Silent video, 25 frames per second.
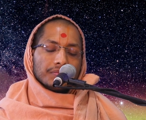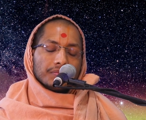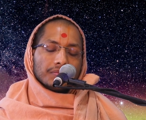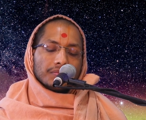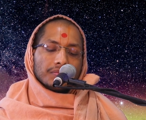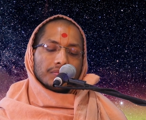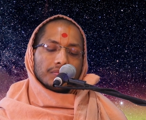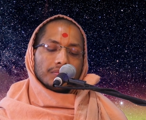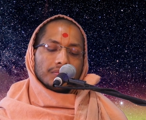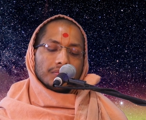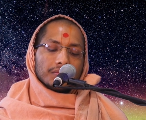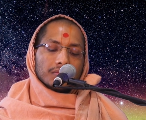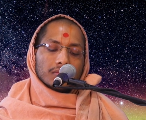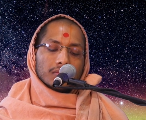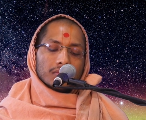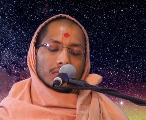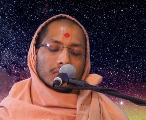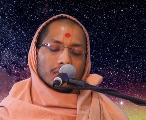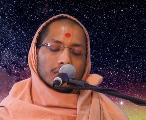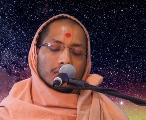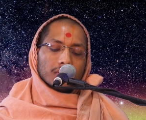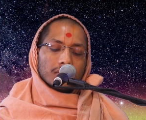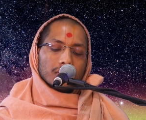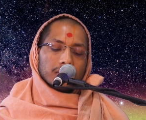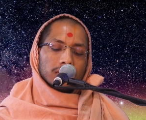
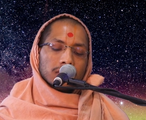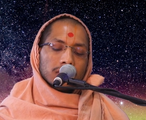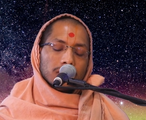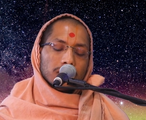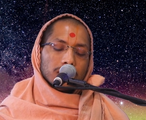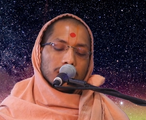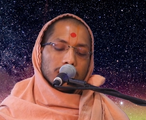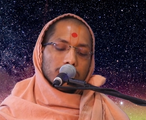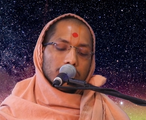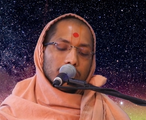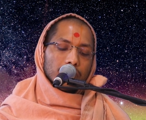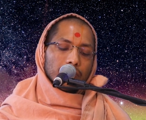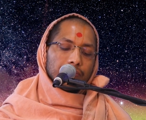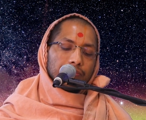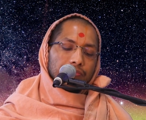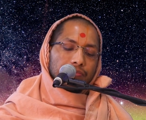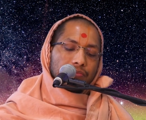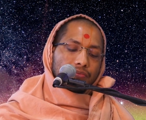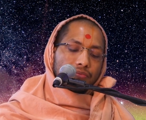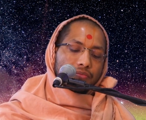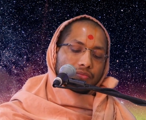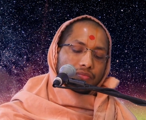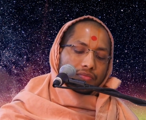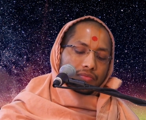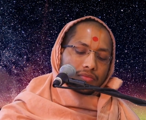
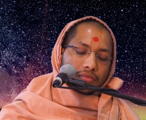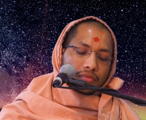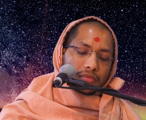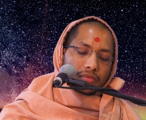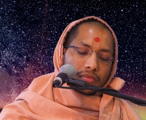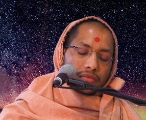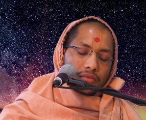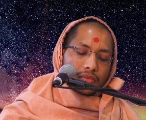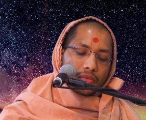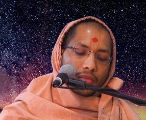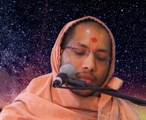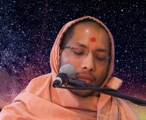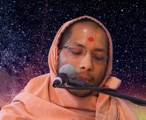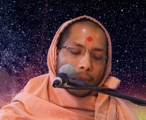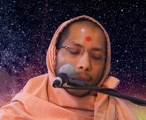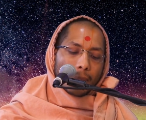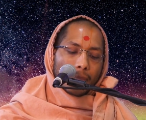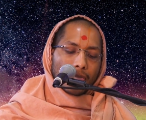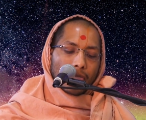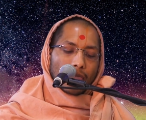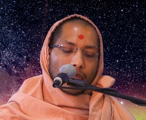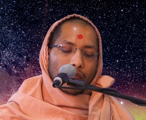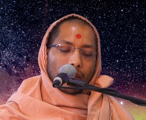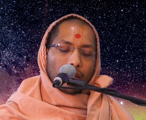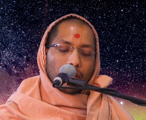
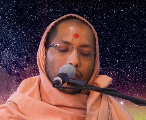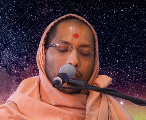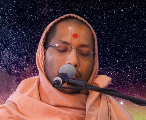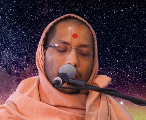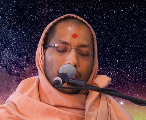(no one is talking)